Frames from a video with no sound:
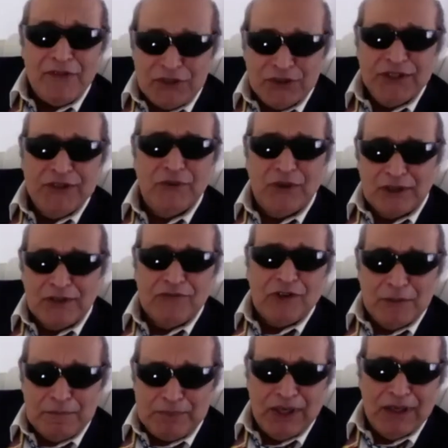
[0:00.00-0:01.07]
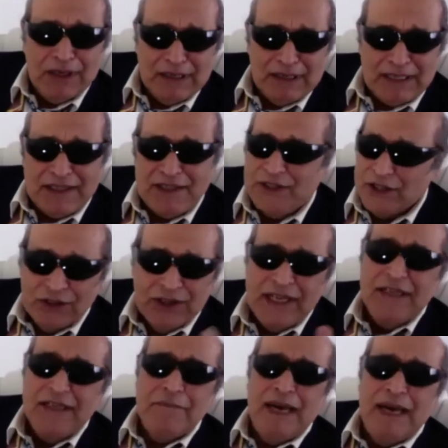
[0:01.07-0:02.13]
in one of our party. You're
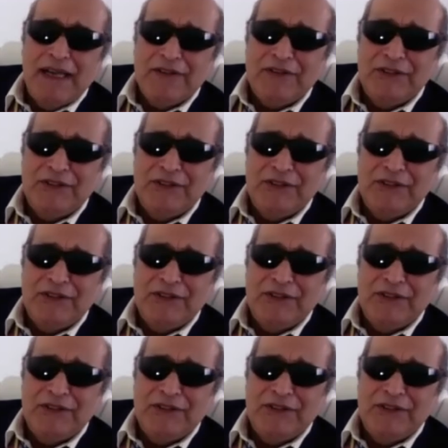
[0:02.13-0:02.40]
in, man